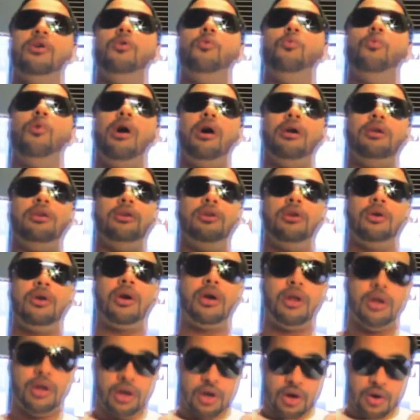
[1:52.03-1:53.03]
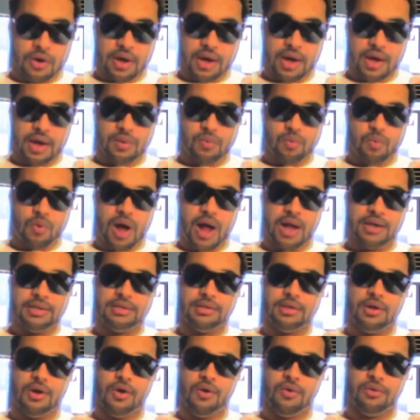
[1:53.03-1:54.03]
while you're gonna go ahead and watch
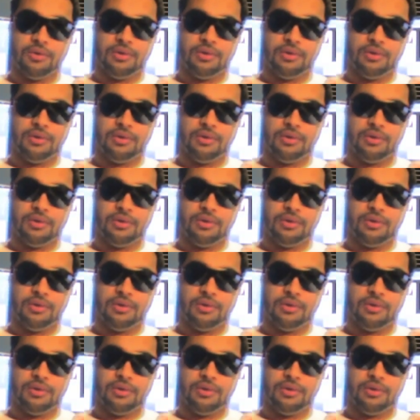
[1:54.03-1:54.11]
the whole